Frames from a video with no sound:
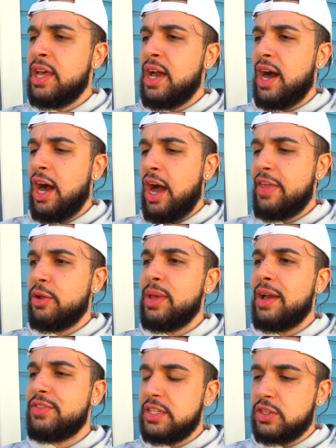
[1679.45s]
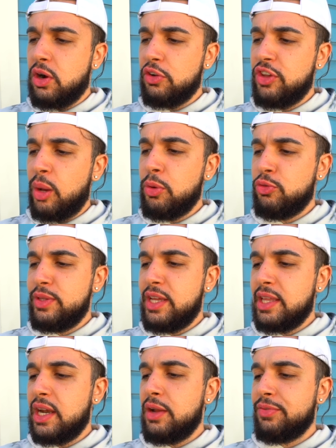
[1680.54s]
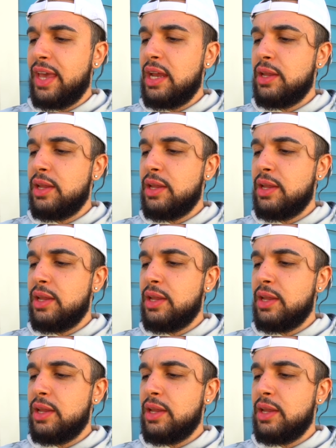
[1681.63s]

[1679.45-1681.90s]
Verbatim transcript: Uh, and then we have this Garchomp, which we did get enough candy